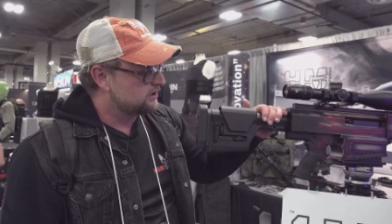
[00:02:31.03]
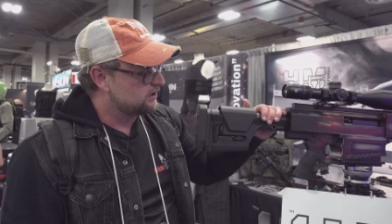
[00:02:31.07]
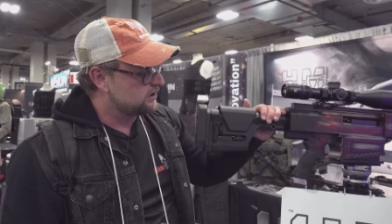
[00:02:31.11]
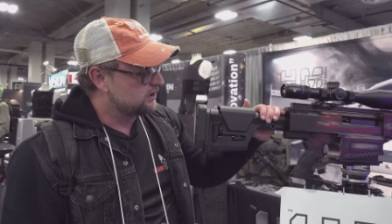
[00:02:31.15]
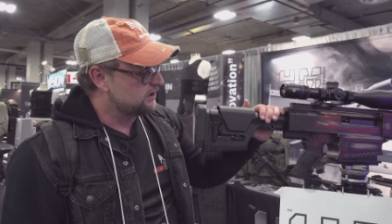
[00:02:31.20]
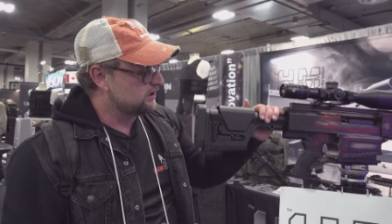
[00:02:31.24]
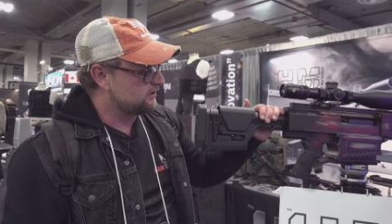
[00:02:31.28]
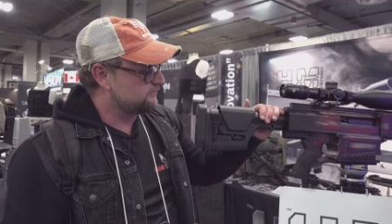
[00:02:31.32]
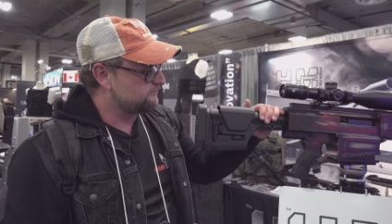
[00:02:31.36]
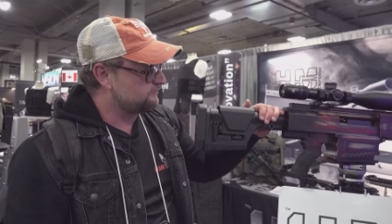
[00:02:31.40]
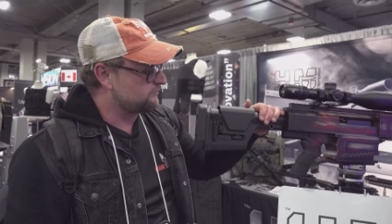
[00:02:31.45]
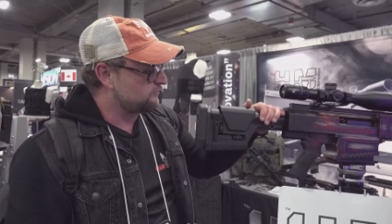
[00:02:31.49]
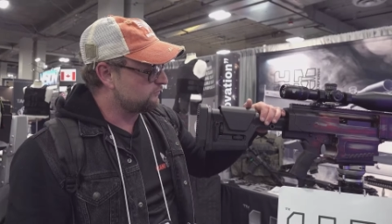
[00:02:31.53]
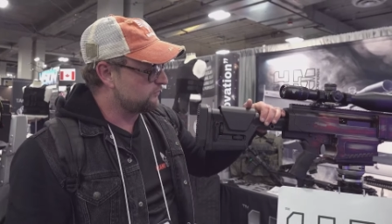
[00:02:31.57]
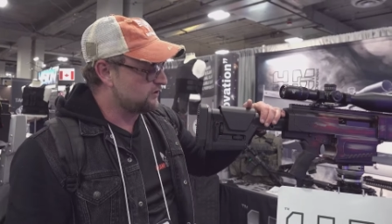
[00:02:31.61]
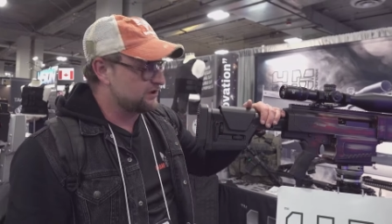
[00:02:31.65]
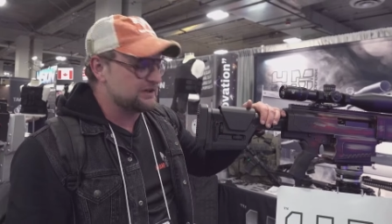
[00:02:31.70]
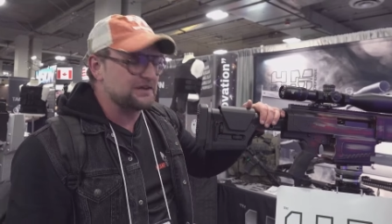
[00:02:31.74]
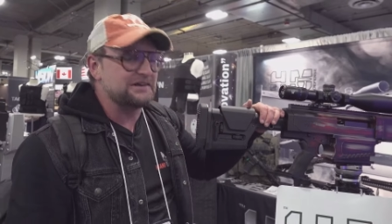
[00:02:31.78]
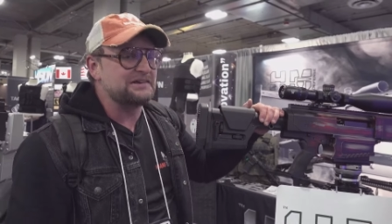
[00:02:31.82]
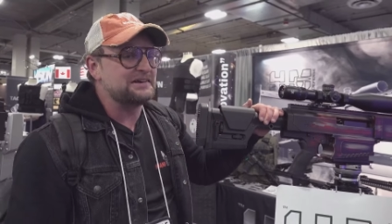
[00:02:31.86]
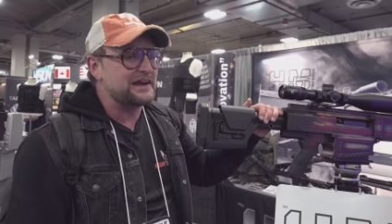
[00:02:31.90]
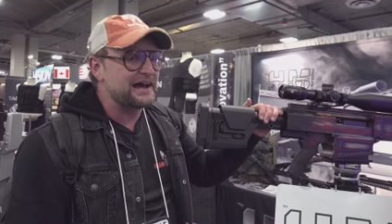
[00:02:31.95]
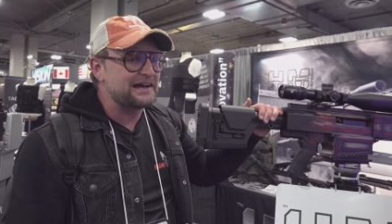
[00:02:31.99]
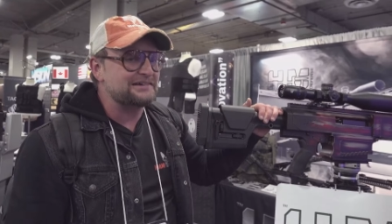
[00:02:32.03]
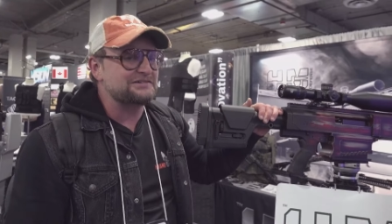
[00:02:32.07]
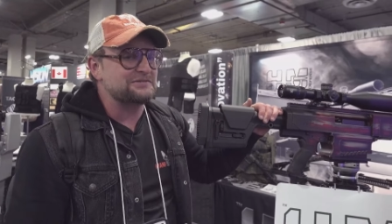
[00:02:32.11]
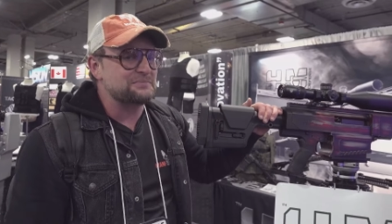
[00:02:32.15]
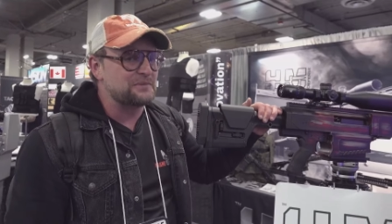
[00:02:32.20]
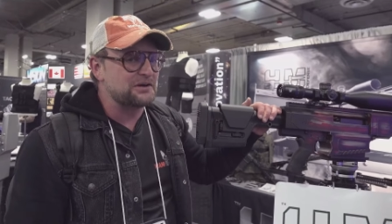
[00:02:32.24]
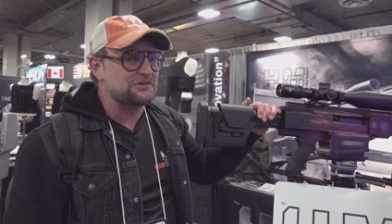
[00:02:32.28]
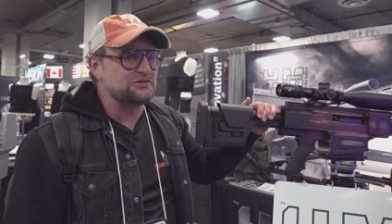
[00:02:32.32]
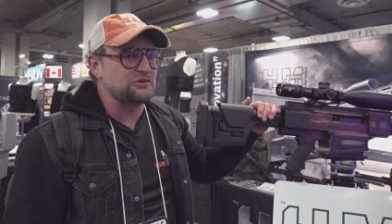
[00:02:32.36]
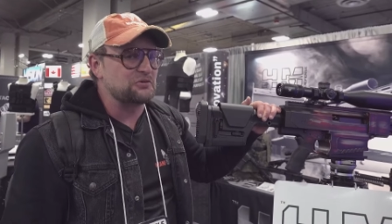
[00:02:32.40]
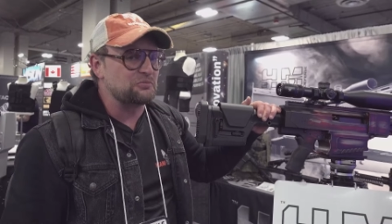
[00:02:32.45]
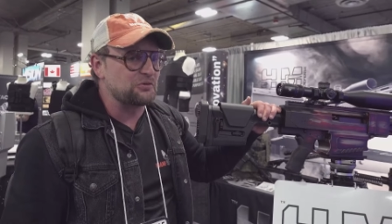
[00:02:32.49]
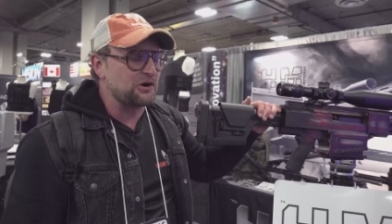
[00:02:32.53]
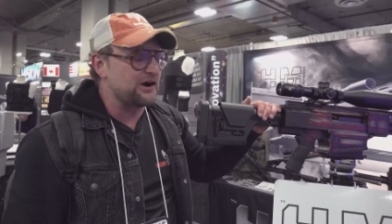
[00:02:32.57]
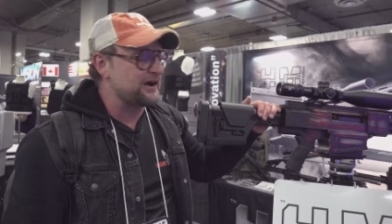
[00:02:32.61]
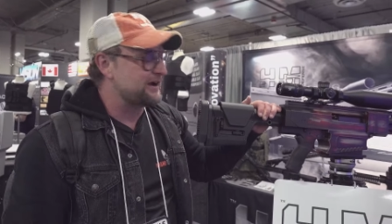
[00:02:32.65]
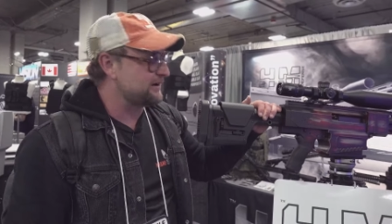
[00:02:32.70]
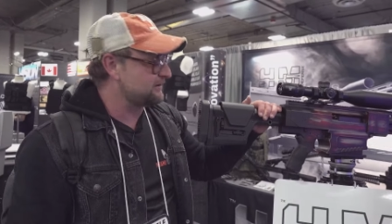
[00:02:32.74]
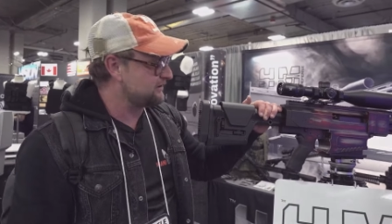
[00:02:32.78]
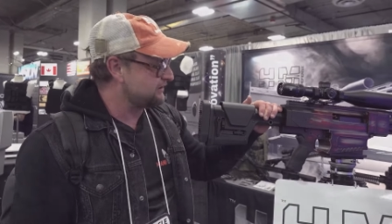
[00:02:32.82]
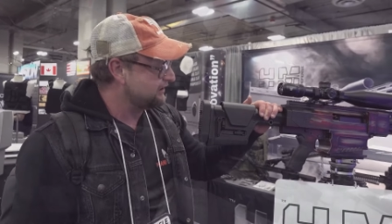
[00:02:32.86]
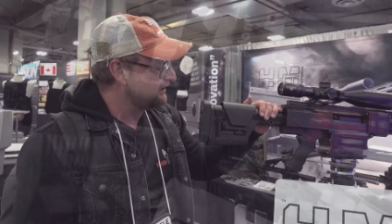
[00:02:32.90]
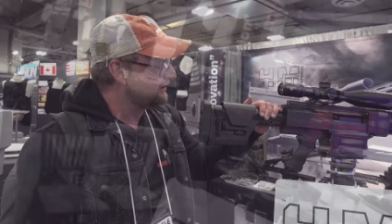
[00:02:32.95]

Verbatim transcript: um, really nice muzzle brake.